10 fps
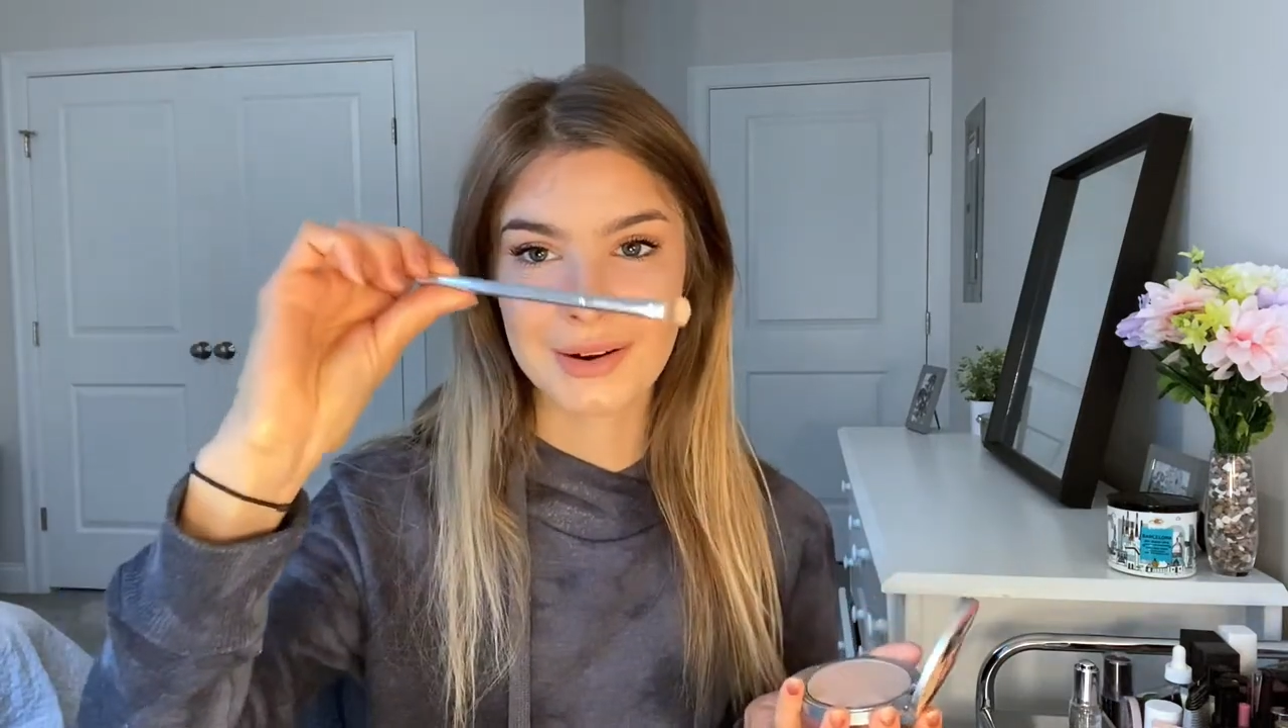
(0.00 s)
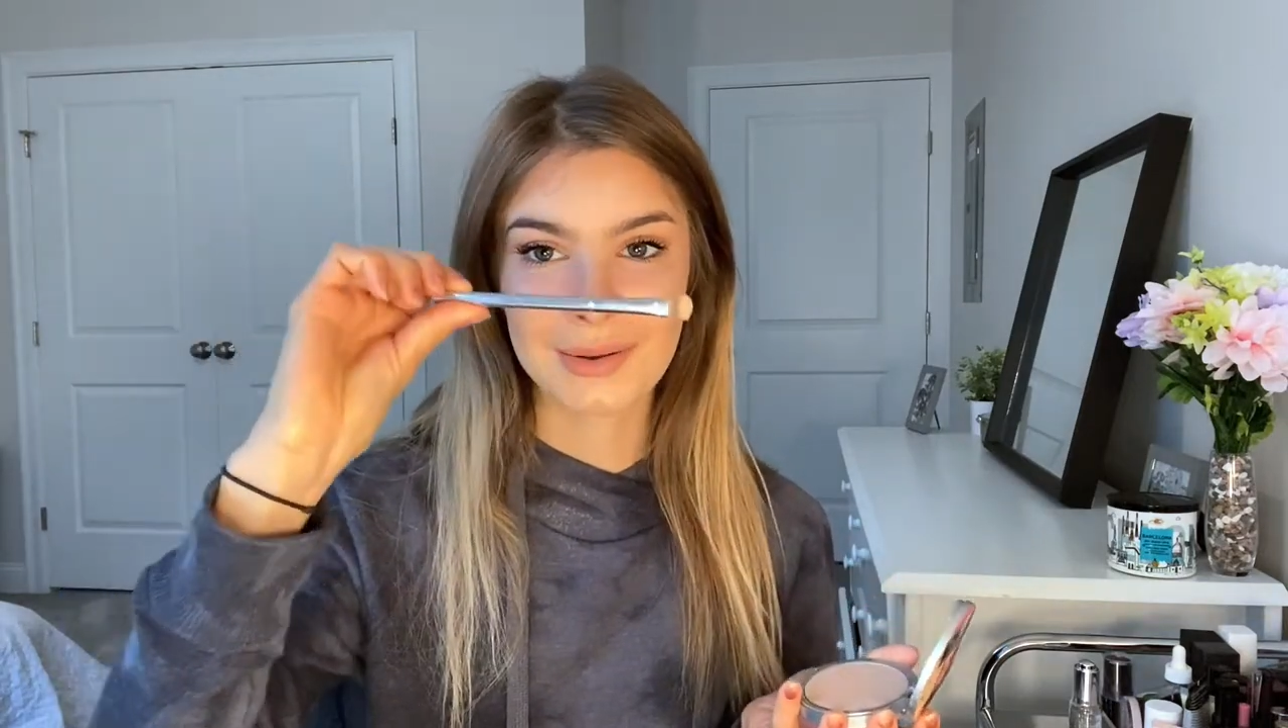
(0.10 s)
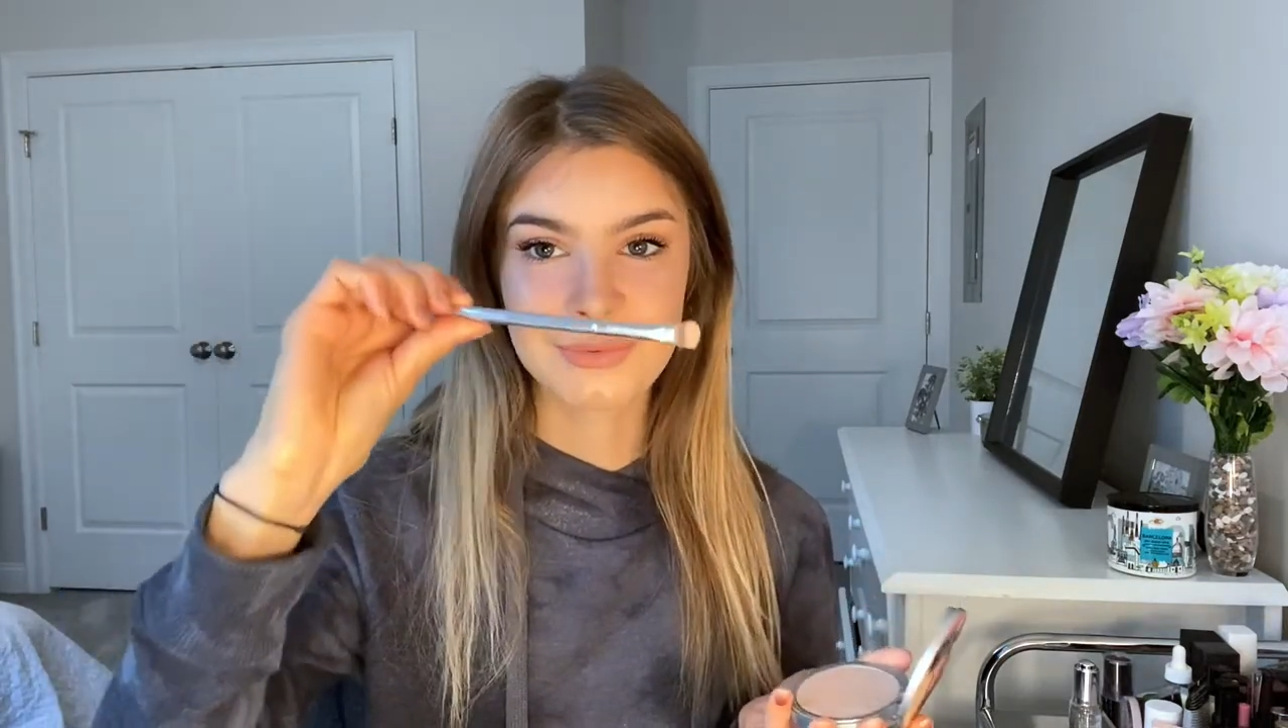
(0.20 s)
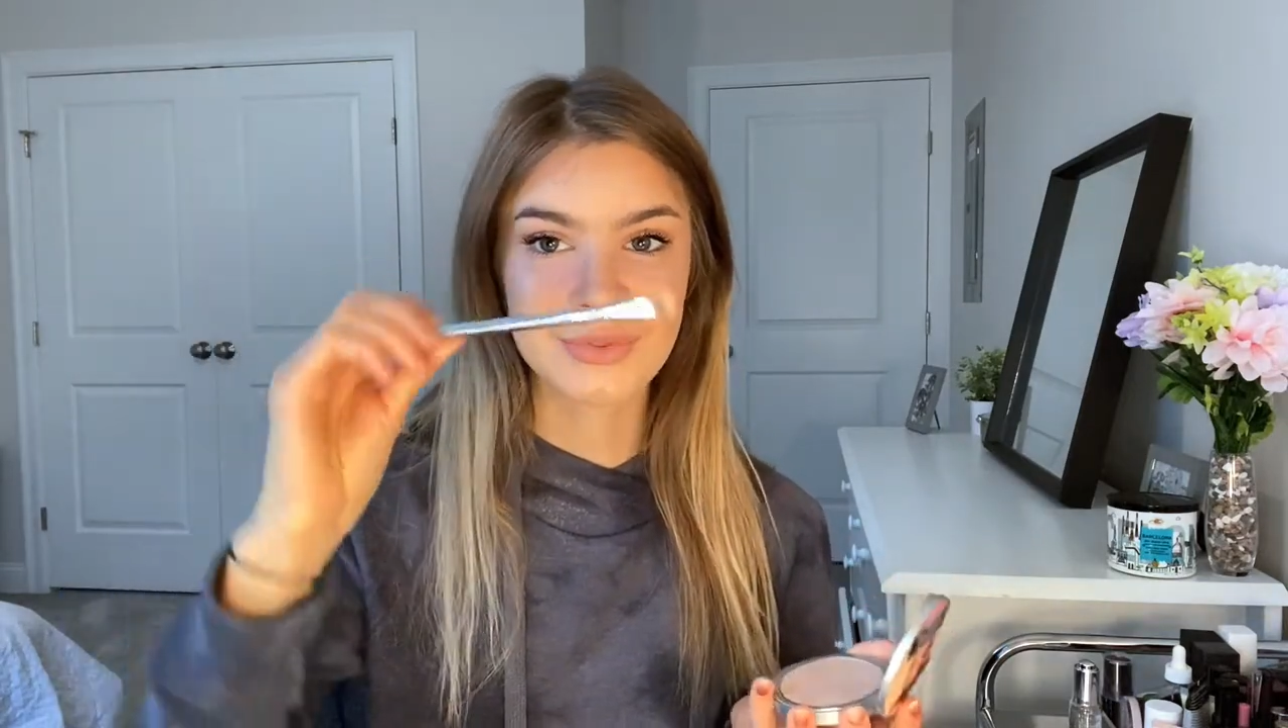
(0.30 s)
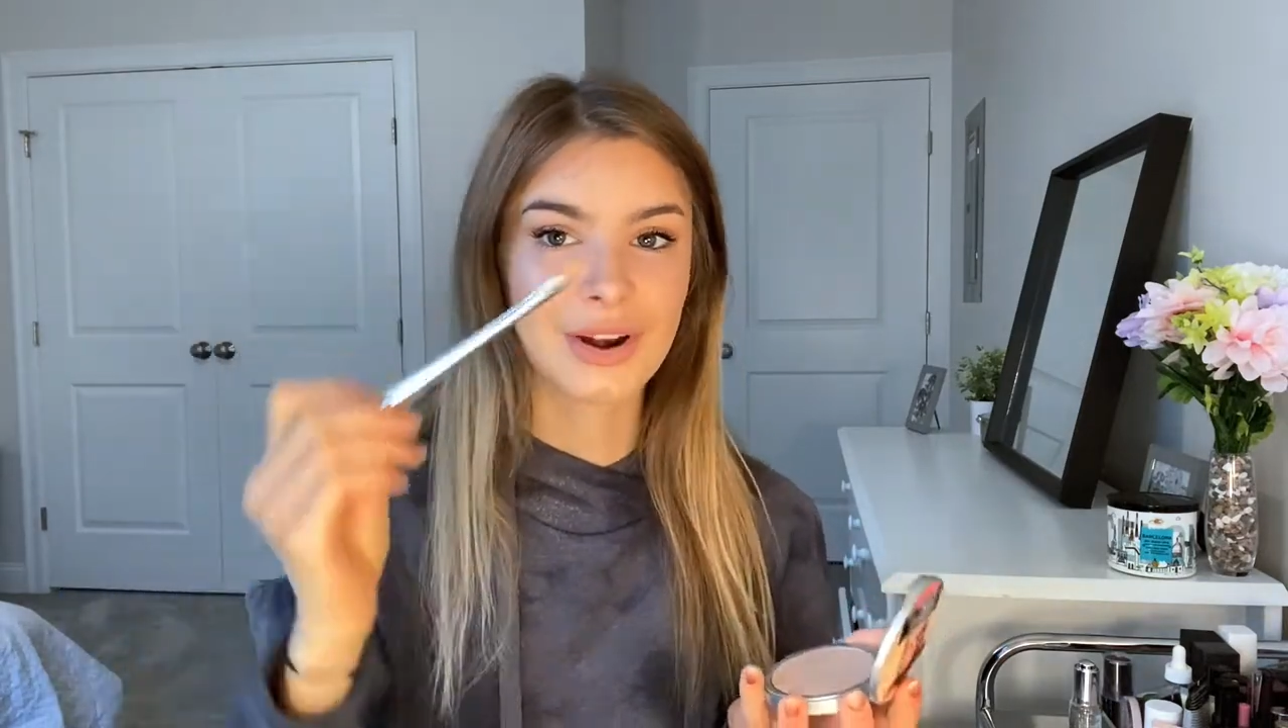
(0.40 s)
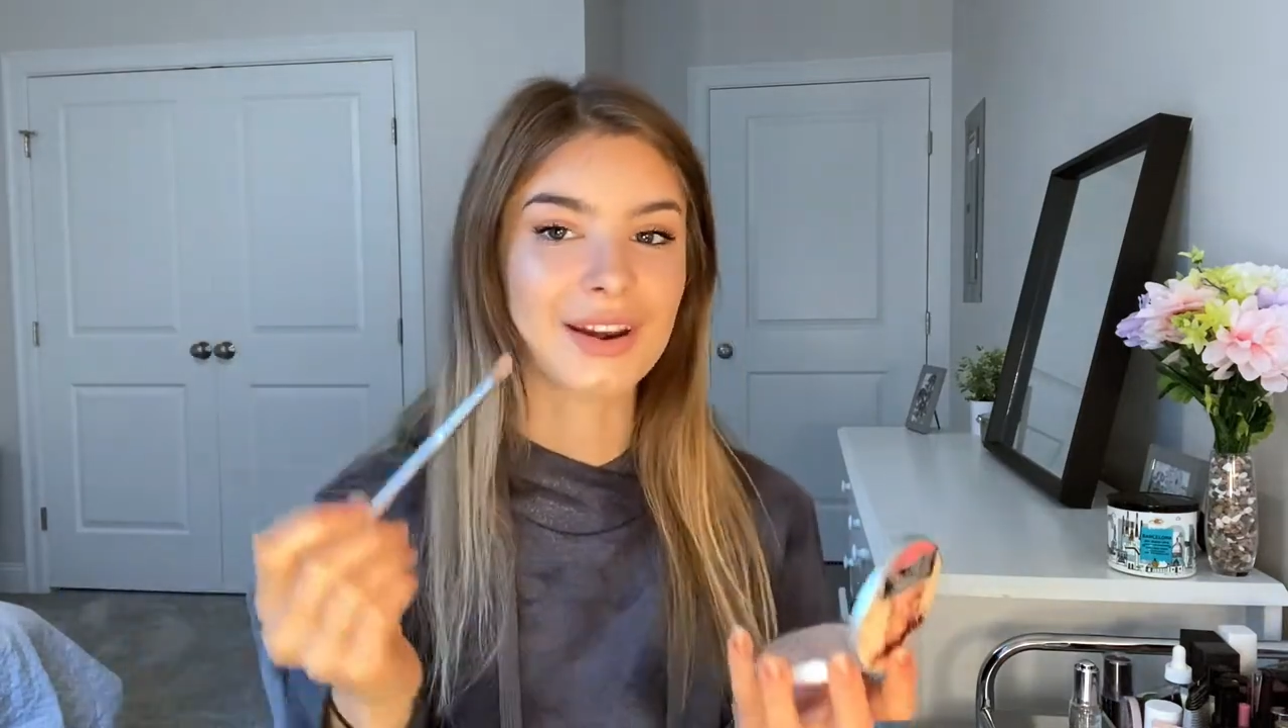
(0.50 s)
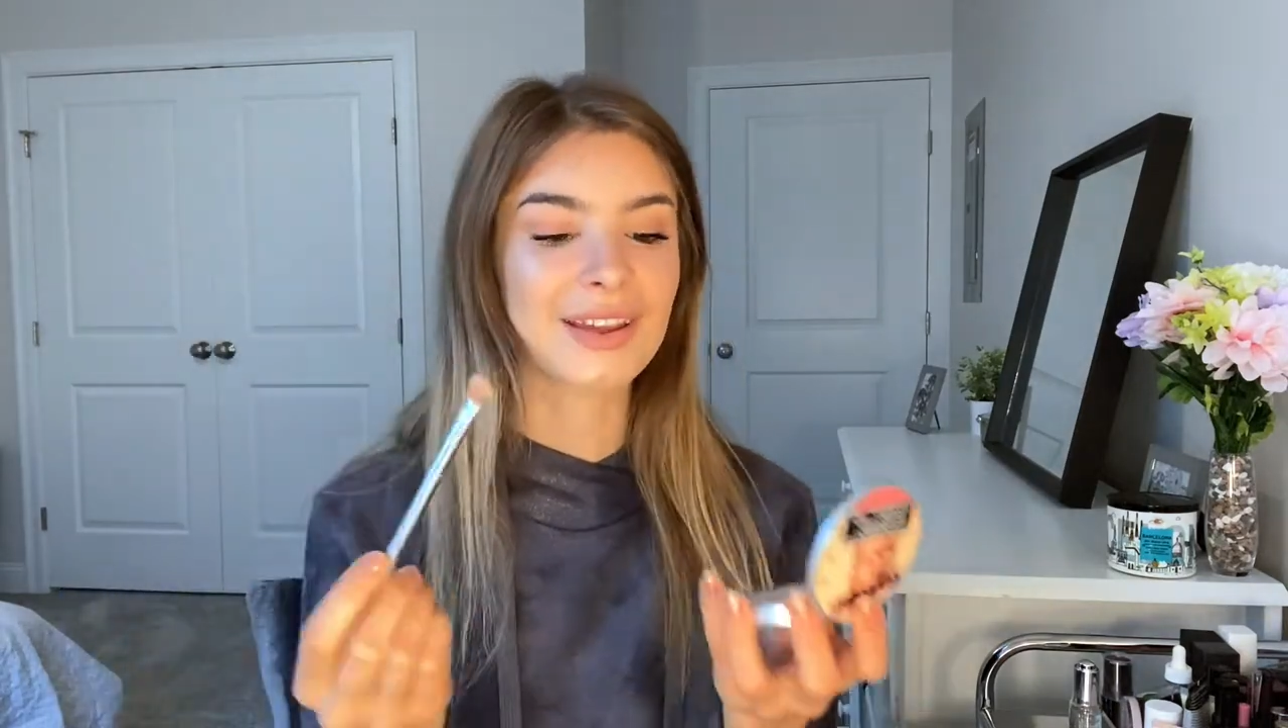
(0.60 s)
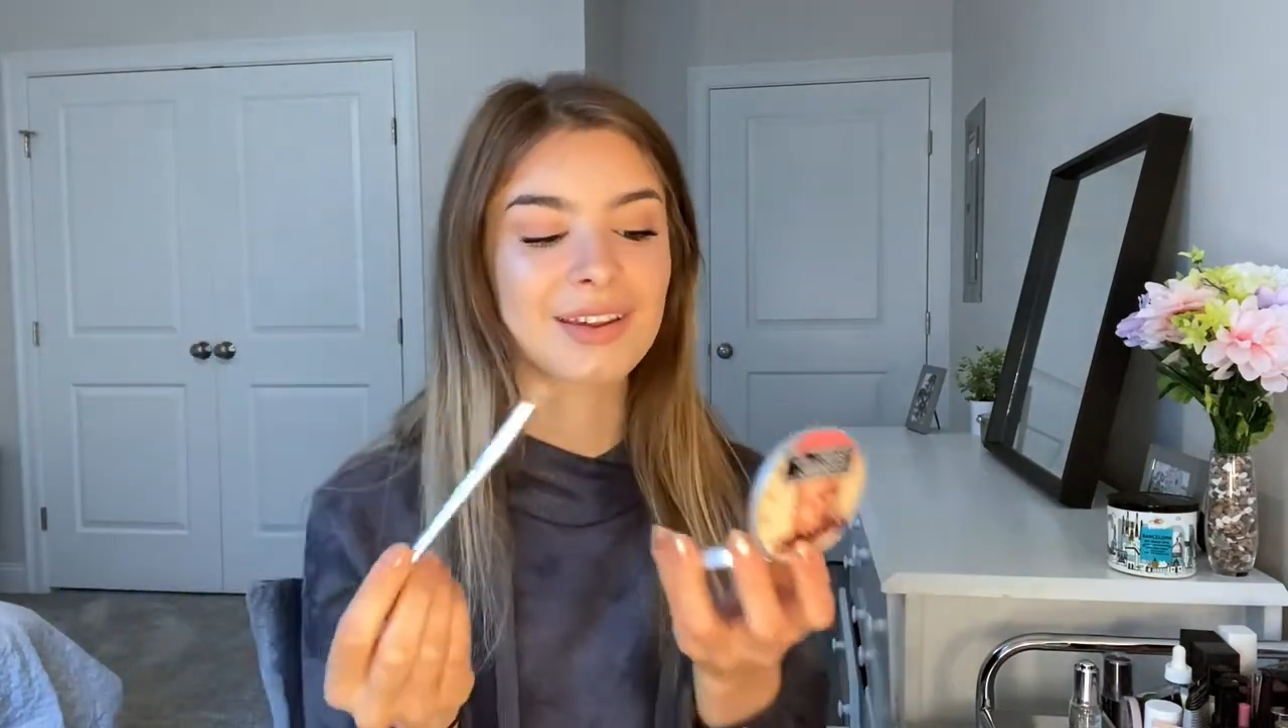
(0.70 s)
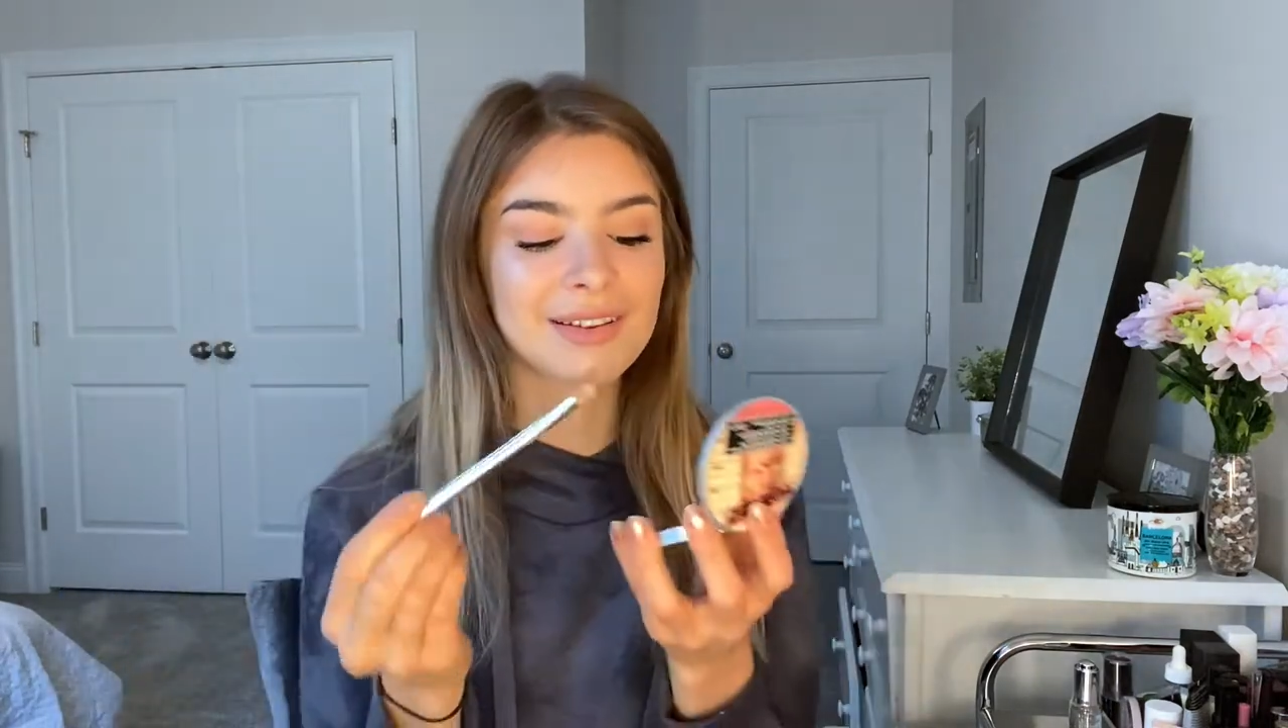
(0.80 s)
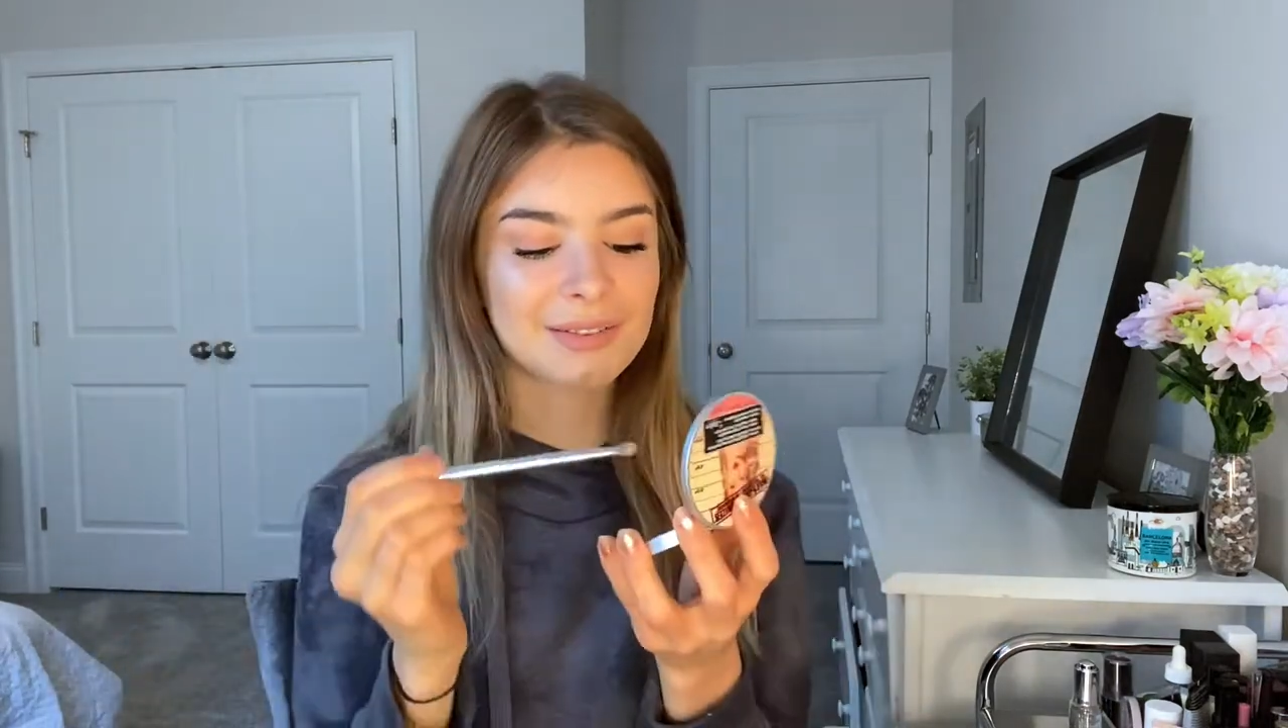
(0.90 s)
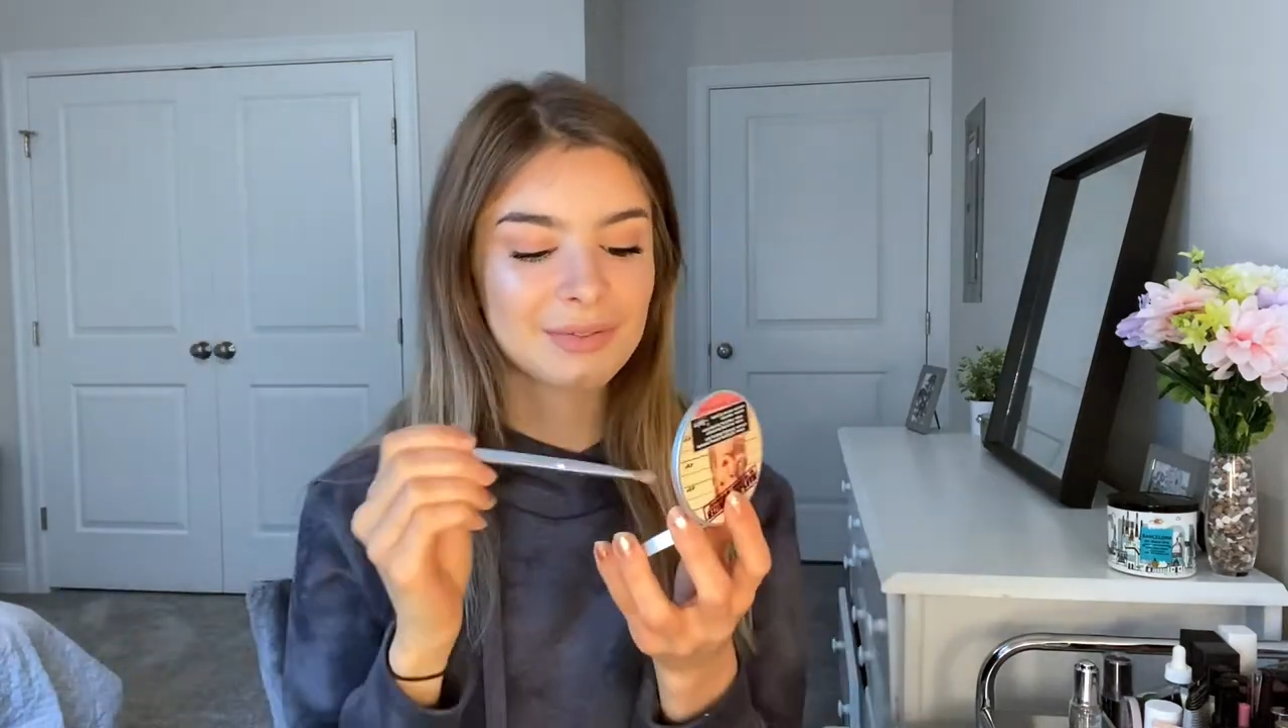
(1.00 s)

named Freddy.